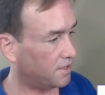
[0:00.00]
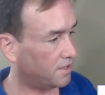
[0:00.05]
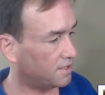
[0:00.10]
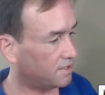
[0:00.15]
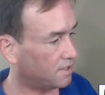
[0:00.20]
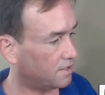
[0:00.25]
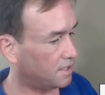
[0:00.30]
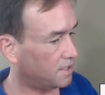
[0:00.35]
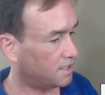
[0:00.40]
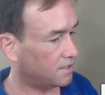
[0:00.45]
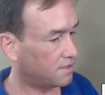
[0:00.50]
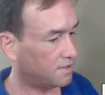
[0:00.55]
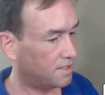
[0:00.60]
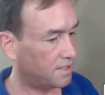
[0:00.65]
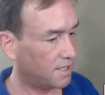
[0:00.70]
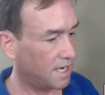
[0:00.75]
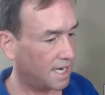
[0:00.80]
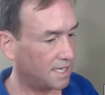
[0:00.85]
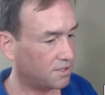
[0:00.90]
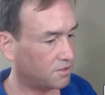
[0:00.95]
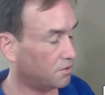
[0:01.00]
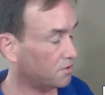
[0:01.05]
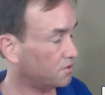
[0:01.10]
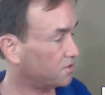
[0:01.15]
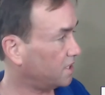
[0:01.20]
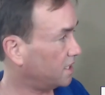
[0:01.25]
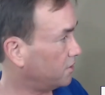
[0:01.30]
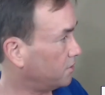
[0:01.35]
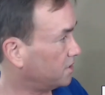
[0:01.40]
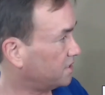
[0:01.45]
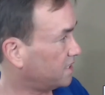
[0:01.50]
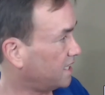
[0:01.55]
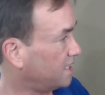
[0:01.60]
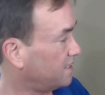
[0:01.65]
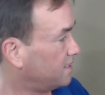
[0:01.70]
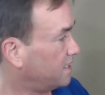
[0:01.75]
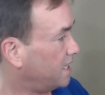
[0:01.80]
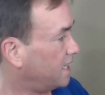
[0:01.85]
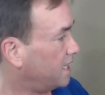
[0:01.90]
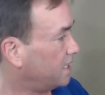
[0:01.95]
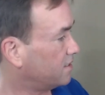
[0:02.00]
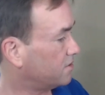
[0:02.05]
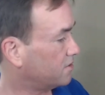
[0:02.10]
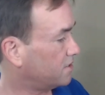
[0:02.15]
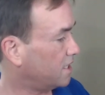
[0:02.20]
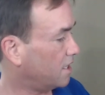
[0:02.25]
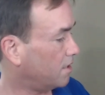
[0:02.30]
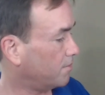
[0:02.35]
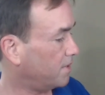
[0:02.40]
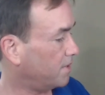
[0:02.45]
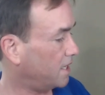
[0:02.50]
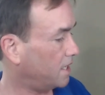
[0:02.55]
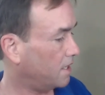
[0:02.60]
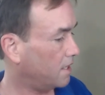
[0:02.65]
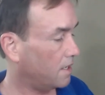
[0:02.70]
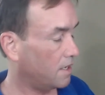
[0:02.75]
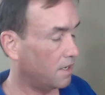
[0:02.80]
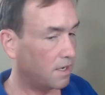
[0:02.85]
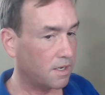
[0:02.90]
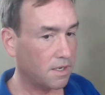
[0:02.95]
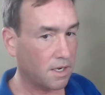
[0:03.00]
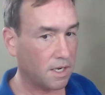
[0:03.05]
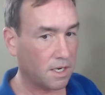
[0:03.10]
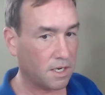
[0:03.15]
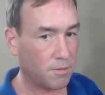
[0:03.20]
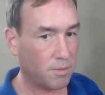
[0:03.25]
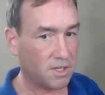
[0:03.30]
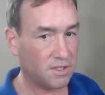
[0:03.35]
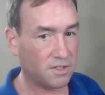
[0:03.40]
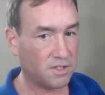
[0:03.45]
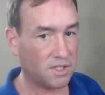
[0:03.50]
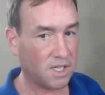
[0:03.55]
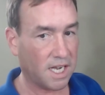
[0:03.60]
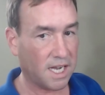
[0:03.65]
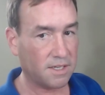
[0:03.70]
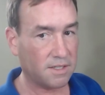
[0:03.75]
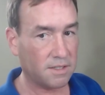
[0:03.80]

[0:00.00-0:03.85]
He's a high school senior. He's 18. So tell me, come on in the shot.